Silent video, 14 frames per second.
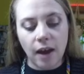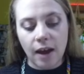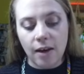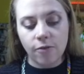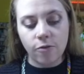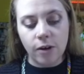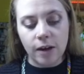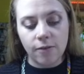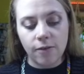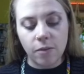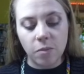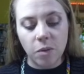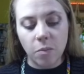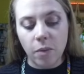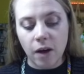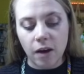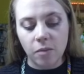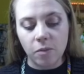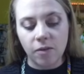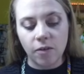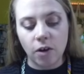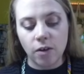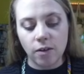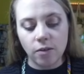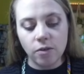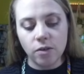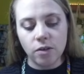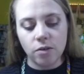halfway from the bottom of our
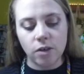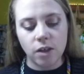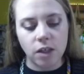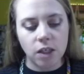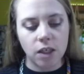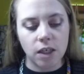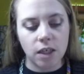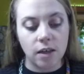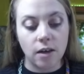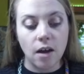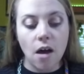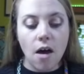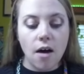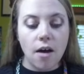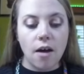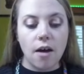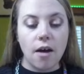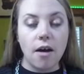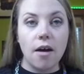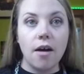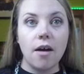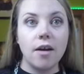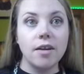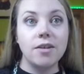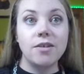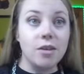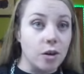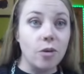nose to our chin.
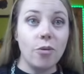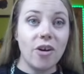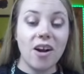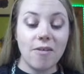Do you know what